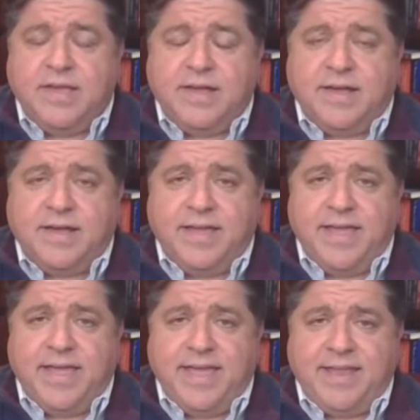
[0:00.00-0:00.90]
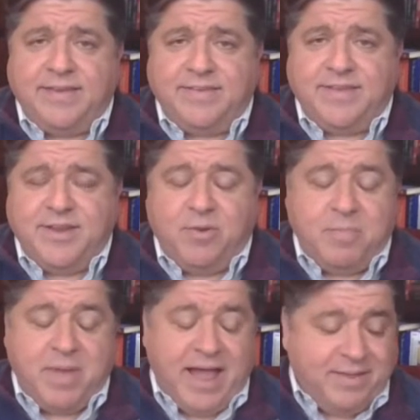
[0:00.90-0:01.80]
And
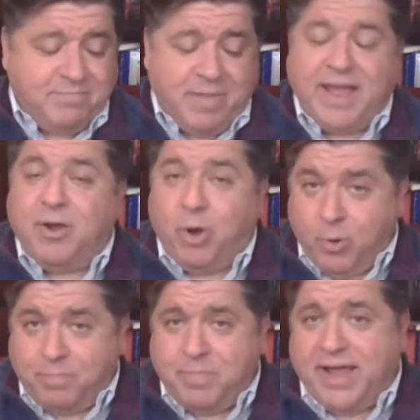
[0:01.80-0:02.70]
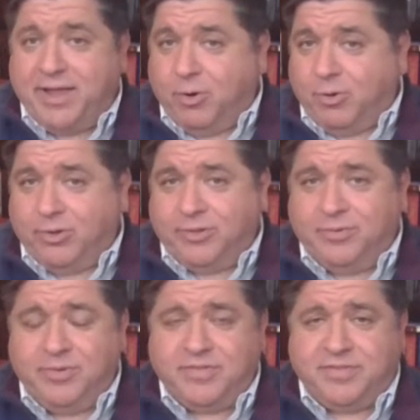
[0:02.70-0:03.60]
my hope, my
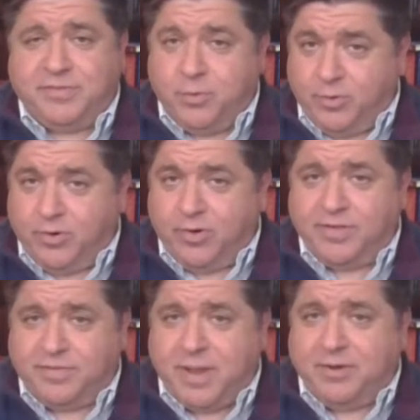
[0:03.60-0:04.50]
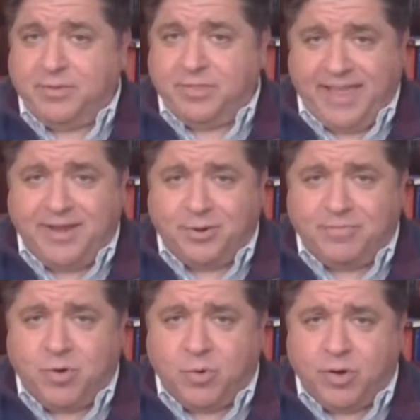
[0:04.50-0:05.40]
goal was sooner is better than
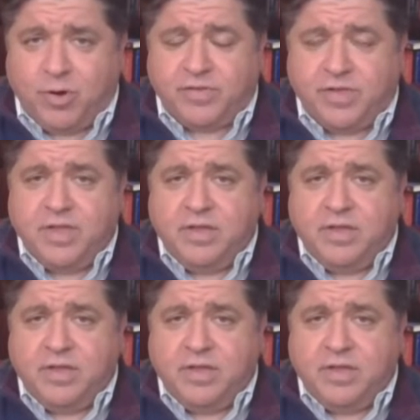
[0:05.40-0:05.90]
later, of course,